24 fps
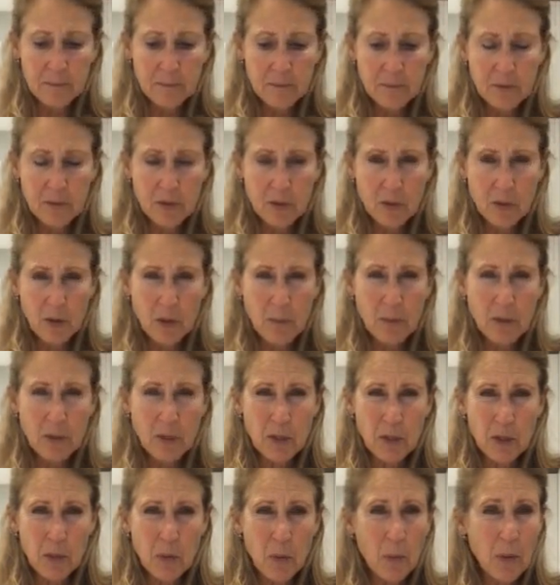So I'm
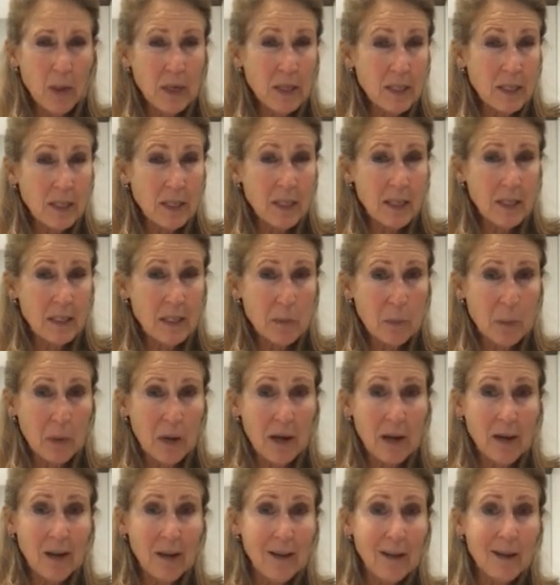just gonna wait till it gets
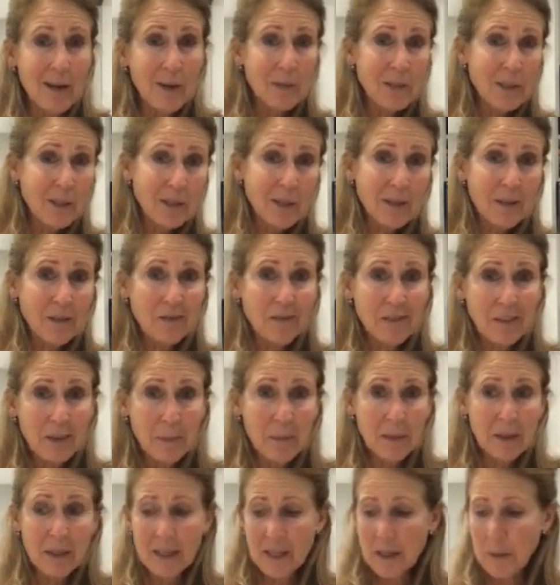brown, and then I'm just gonna flip
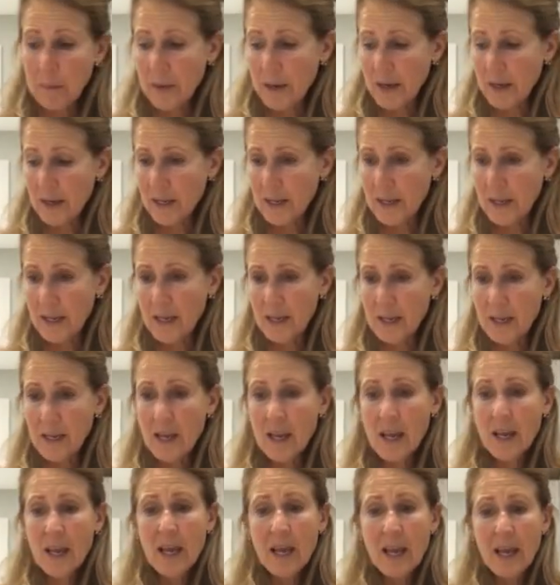it like a pancake,
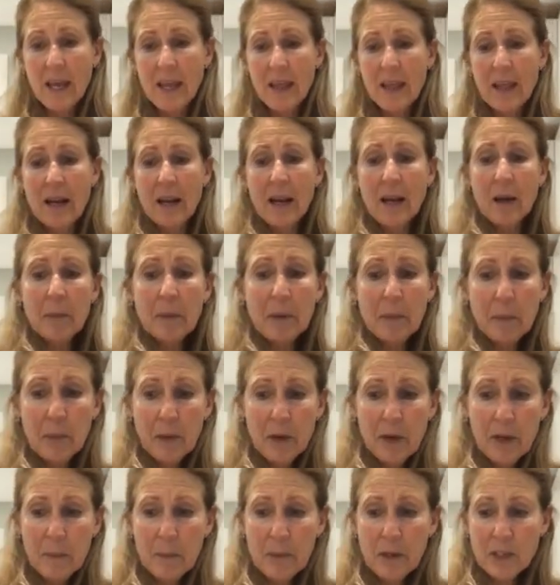and then I'll be
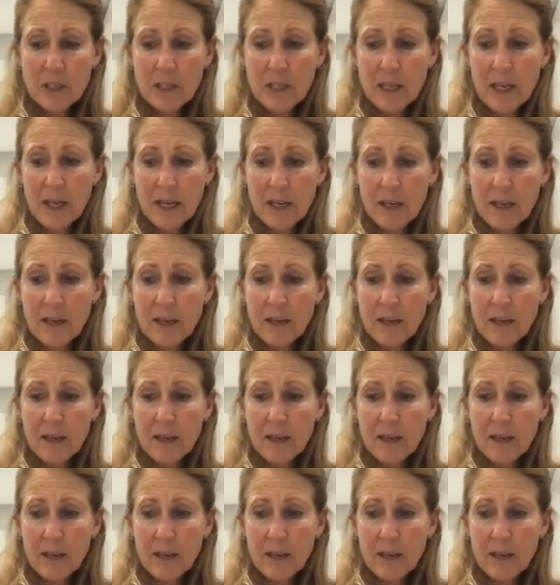pretty much done.